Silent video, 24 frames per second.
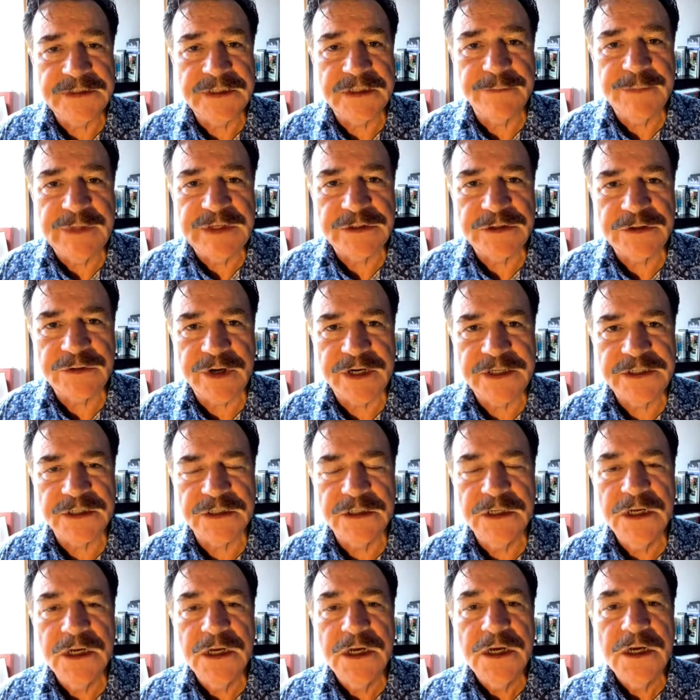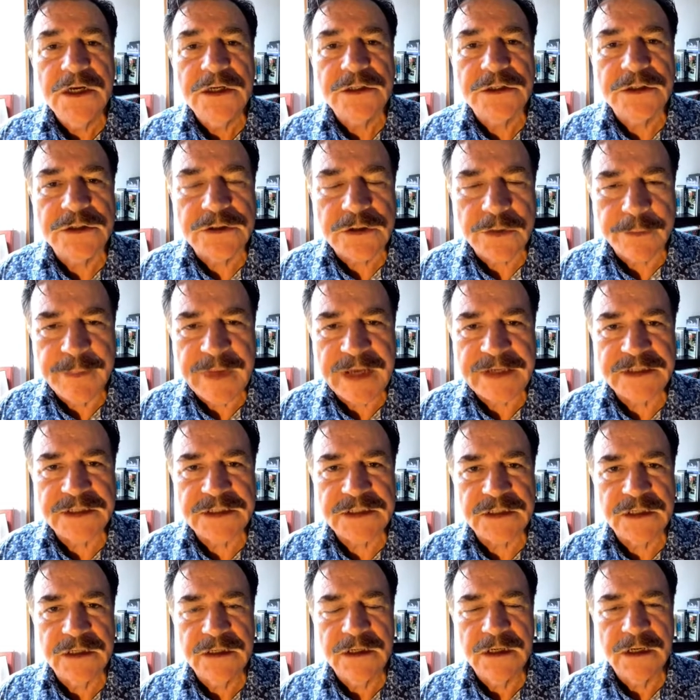his administration to
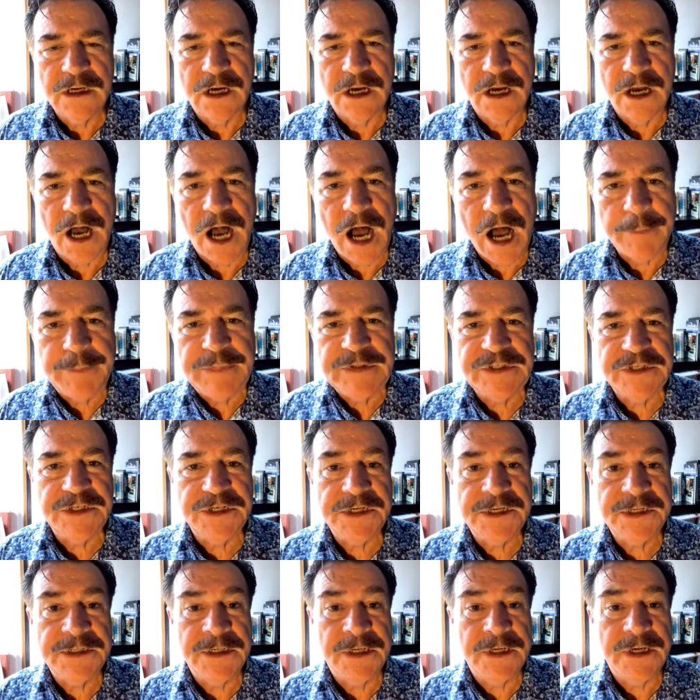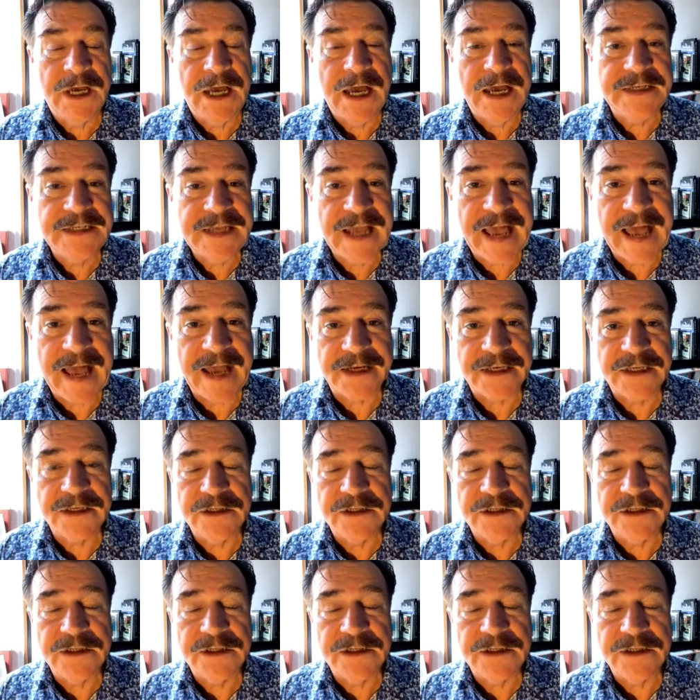tremendous opposition attack.